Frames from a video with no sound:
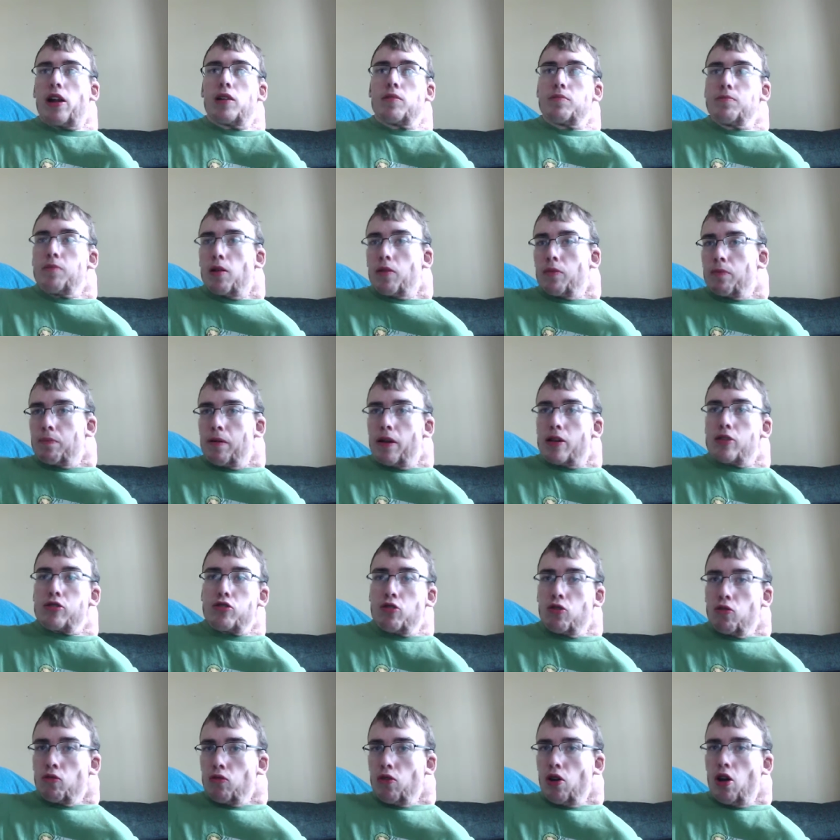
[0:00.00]
of my
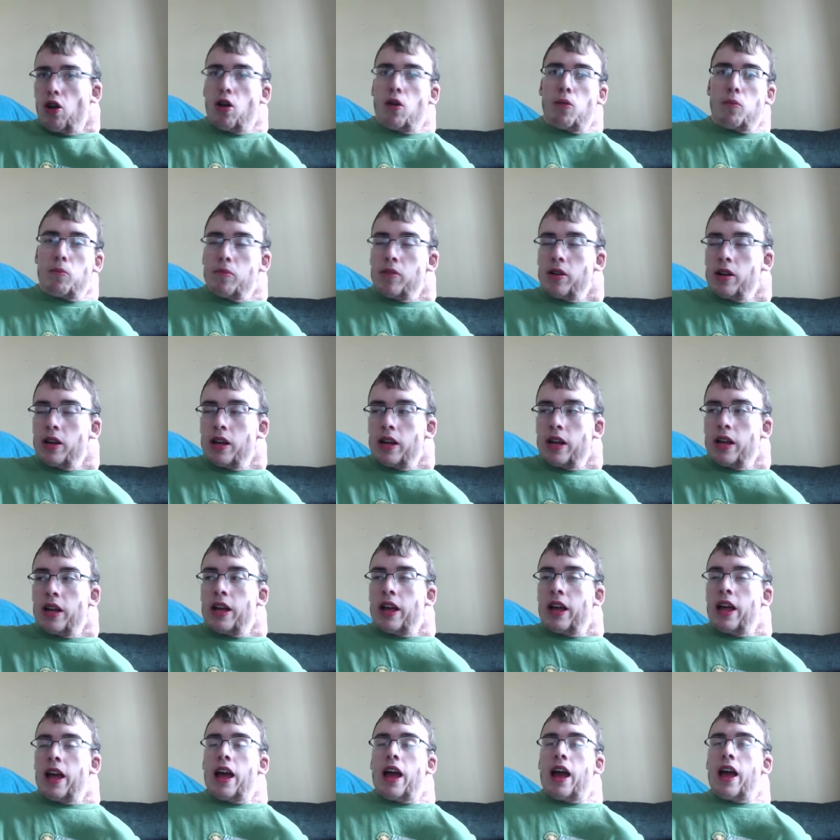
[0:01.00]
special room.
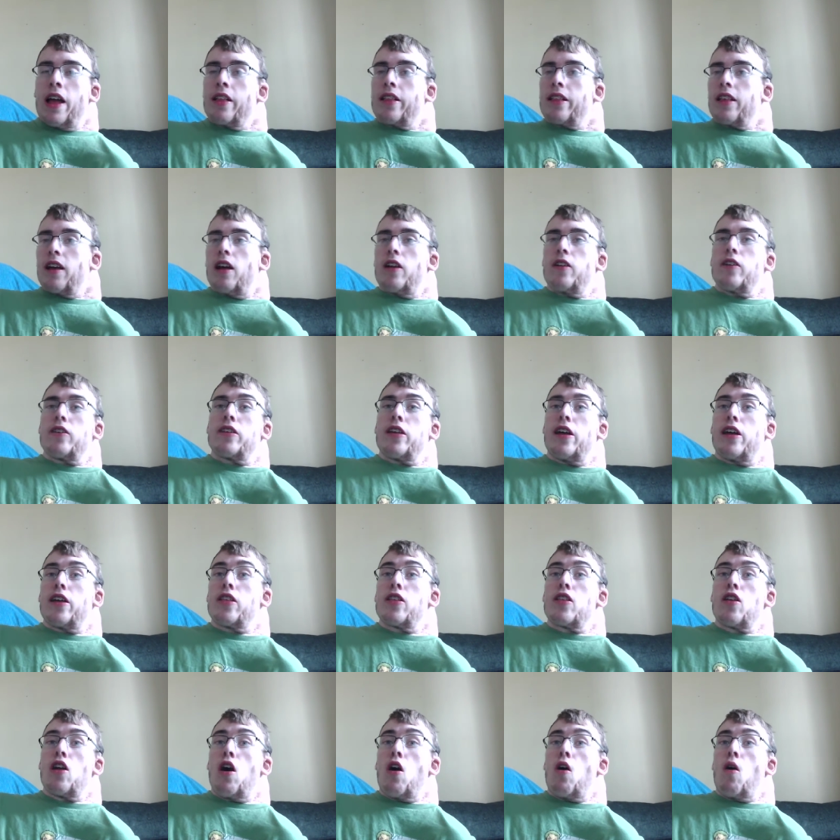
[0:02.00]
And Sanji
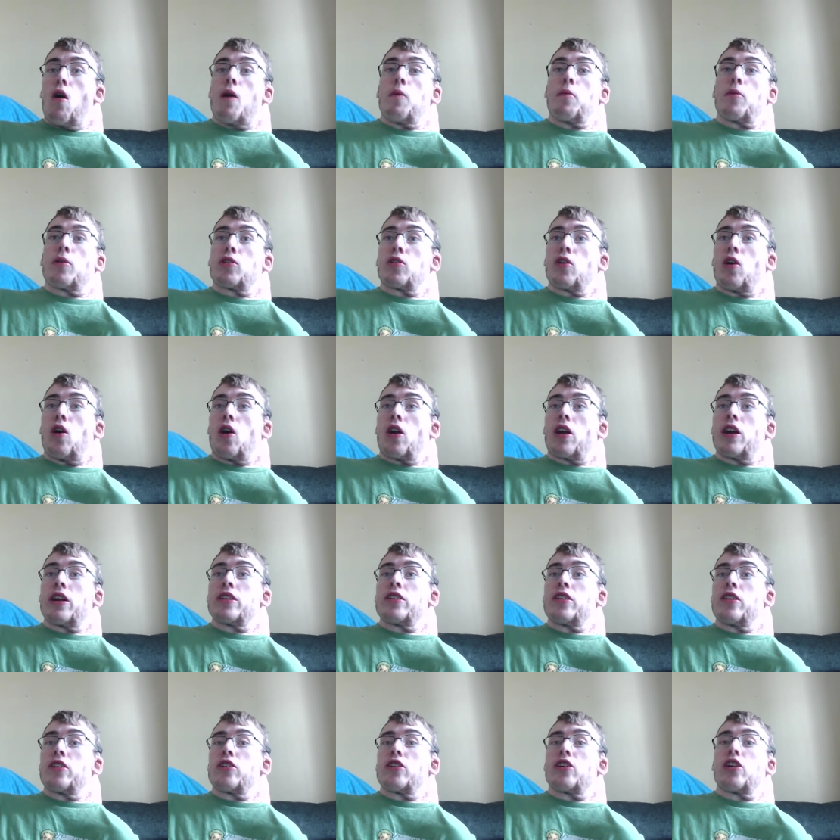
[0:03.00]
said, no, I was talking
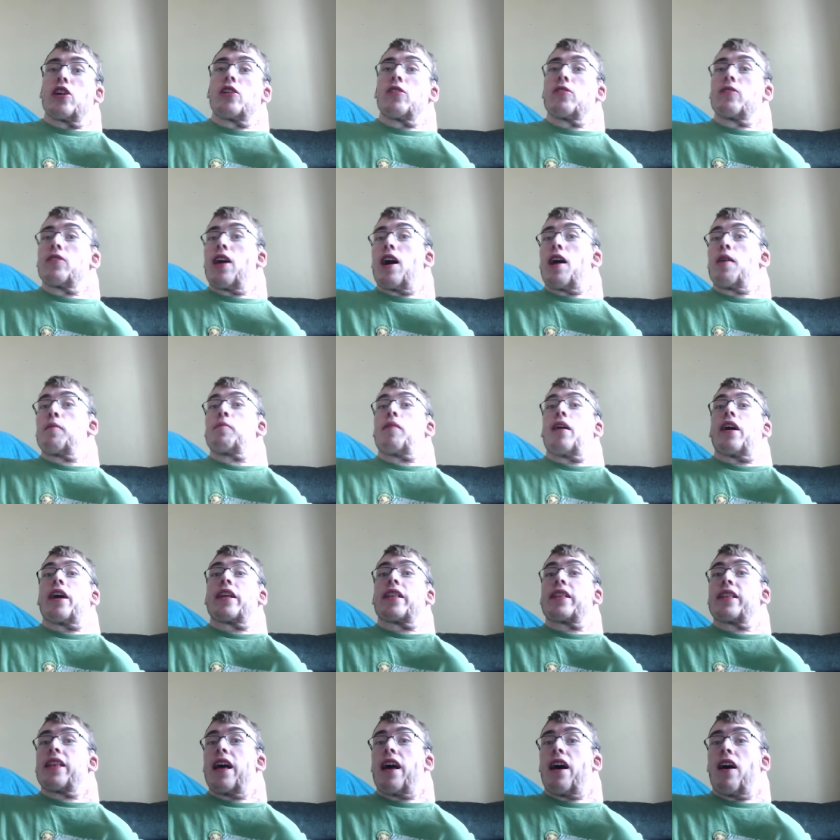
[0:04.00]
to you, not
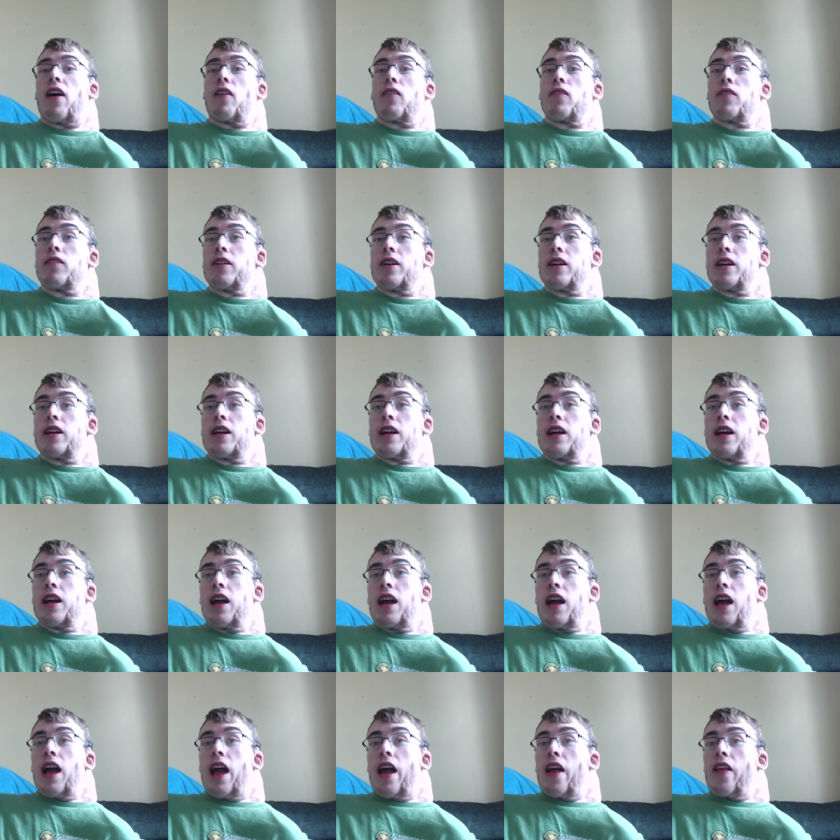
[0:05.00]
myself.
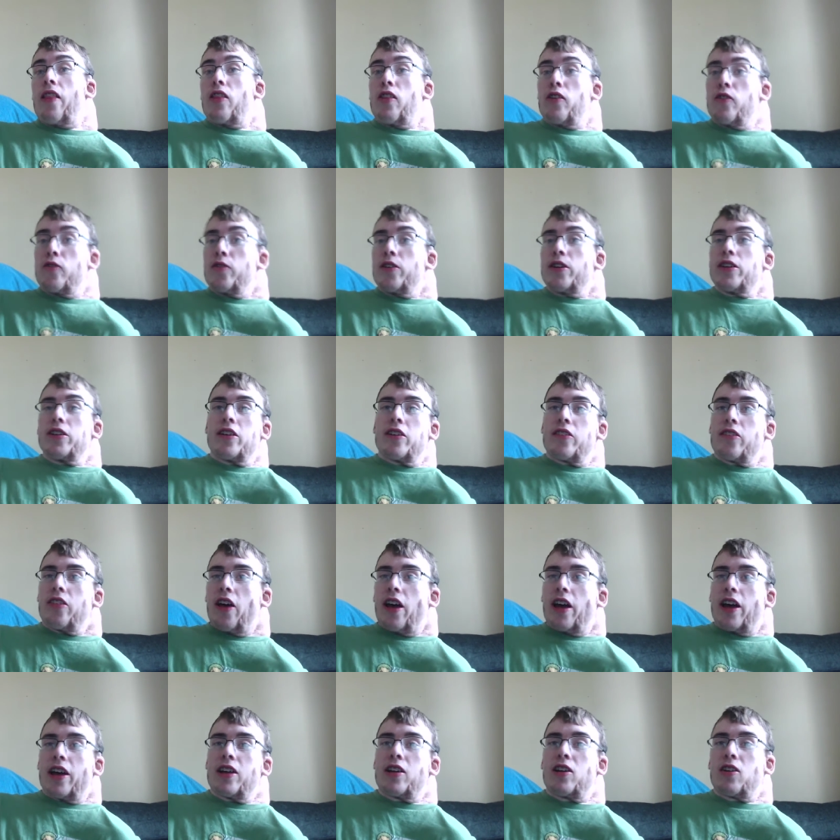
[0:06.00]
And Luffy just
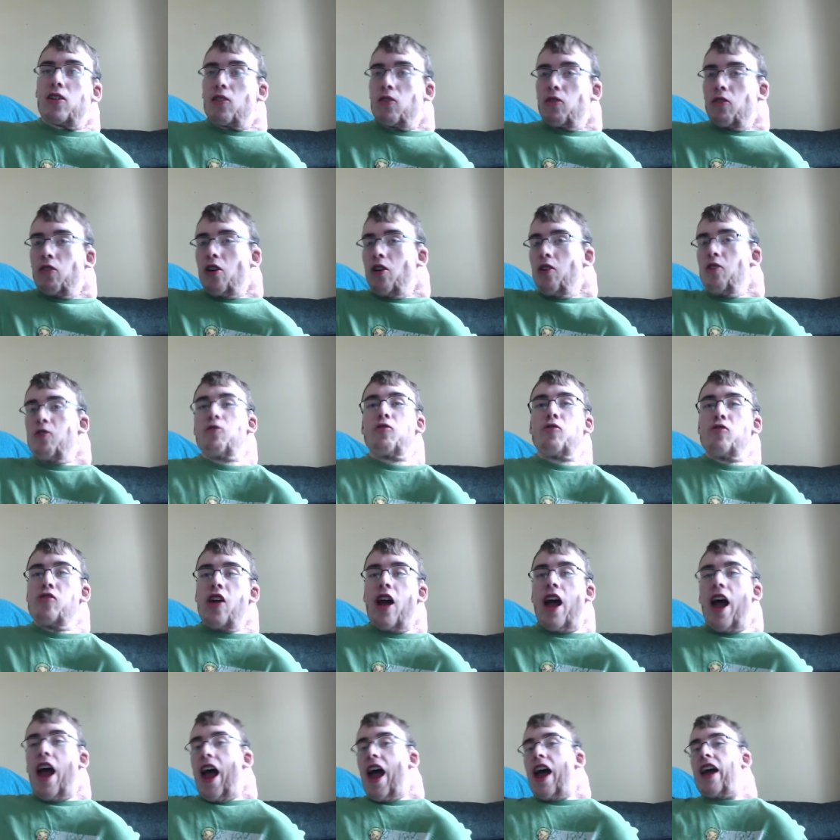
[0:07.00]
like, screw
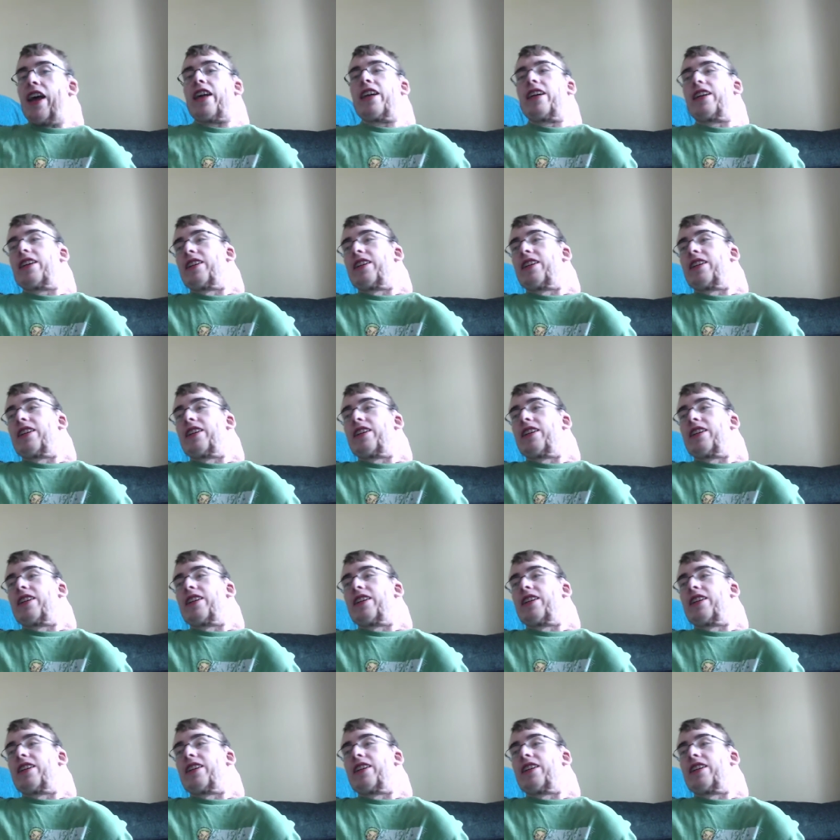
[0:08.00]
that.